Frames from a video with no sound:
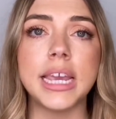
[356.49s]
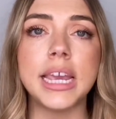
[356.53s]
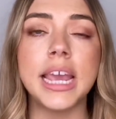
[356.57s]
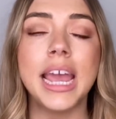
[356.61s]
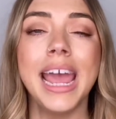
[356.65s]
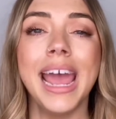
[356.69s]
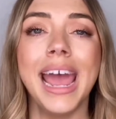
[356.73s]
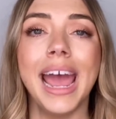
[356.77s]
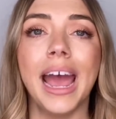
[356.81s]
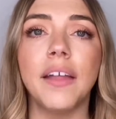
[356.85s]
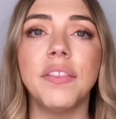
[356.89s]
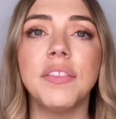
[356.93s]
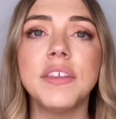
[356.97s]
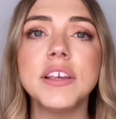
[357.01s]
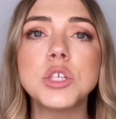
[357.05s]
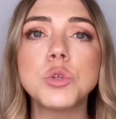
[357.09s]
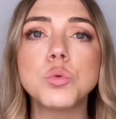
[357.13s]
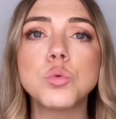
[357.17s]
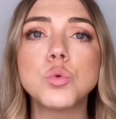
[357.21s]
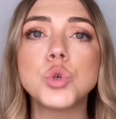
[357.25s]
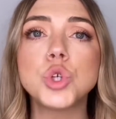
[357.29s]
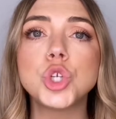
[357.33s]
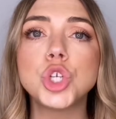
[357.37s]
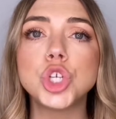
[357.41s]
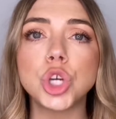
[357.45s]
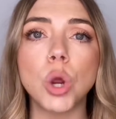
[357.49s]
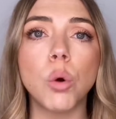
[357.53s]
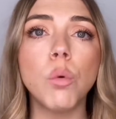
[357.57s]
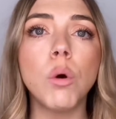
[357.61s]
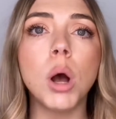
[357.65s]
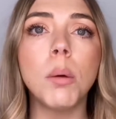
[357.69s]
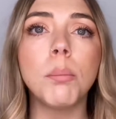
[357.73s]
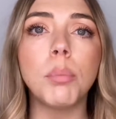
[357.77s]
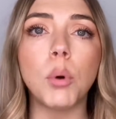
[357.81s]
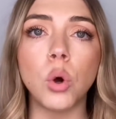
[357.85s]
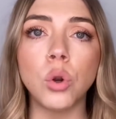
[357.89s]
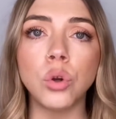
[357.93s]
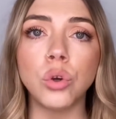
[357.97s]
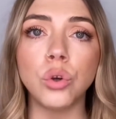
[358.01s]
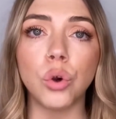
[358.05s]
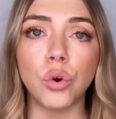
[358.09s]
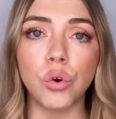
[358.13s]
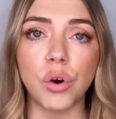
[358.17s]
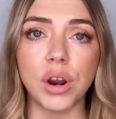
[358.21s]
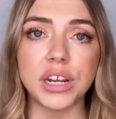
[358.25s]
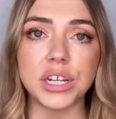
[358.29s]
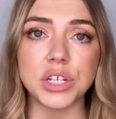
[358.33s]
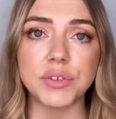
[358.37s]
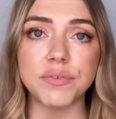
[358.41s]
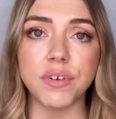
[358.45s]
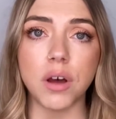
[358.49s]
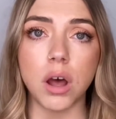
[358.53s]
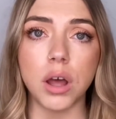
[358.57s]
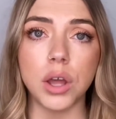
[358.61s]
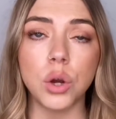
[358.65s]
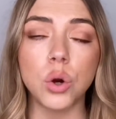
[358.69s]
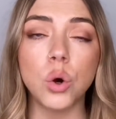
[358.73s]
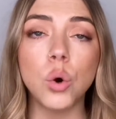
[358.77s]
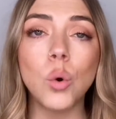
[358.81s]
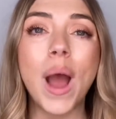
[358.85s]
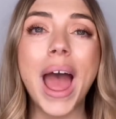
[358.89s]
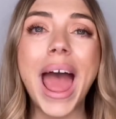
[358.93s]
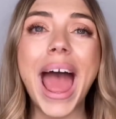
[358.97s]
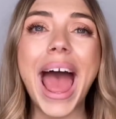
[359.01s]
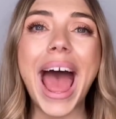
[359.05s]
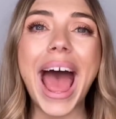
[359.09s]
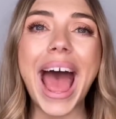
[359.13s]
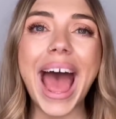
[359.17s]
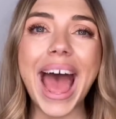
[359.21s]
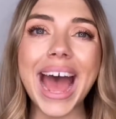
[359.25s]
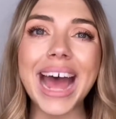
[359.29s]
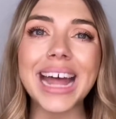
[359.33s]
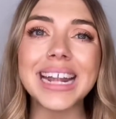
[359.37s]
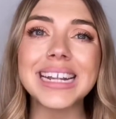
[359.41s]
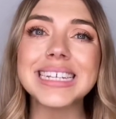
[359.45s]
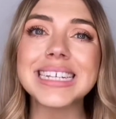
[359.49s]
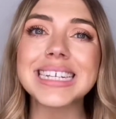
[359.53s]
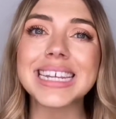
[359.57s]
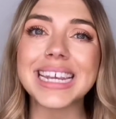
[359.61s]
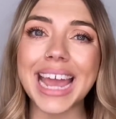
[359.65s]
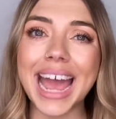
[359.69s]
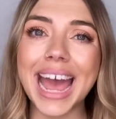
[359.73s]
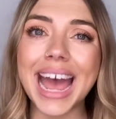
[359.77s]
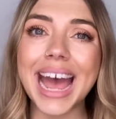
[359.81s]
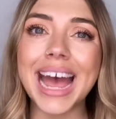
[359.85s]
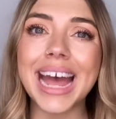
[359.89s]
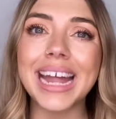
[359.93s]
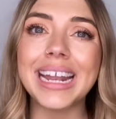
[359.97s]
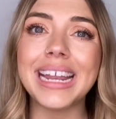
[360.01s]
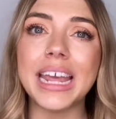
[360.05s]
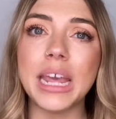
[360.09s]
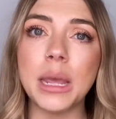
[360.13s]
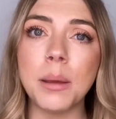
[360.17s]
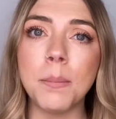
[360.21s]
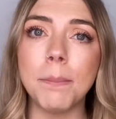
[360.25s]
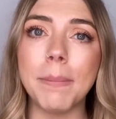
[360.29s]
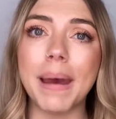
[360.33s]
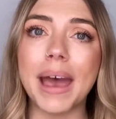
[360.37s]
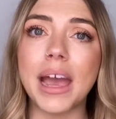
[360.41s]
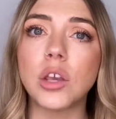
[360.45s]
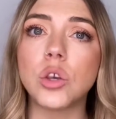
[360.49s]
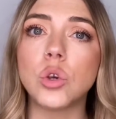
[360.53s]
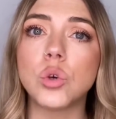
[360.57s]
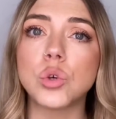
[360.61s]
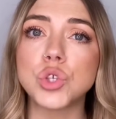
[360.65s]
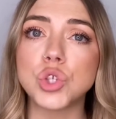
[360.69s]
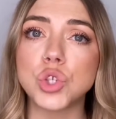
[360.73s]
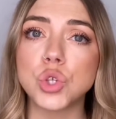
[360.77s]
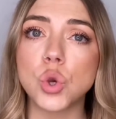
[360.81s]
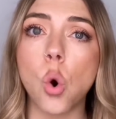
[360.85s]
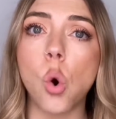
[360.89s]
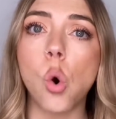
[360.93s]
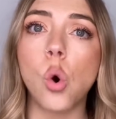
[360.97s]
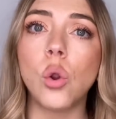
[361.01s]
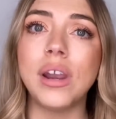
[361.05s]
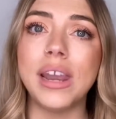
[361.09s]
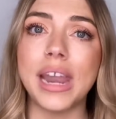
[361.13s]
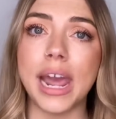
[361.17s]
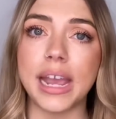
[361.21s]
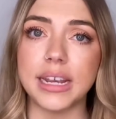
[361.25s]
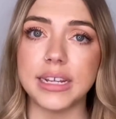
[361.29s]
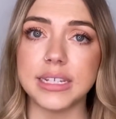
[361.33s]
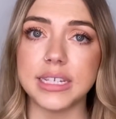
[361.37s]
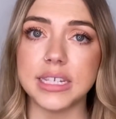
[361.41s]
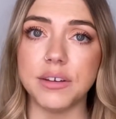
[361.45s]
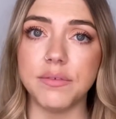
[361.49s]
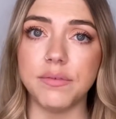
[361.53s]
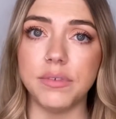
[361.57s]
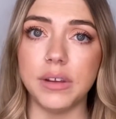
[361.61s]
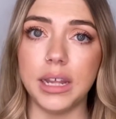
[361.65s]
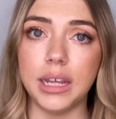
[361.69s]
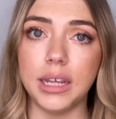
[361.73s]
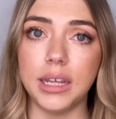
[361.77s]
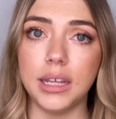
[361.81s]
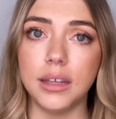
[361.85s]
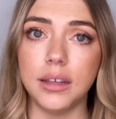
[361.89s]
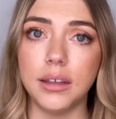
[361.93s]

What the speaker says: and this will show up on your credit file and can impact your score negatively.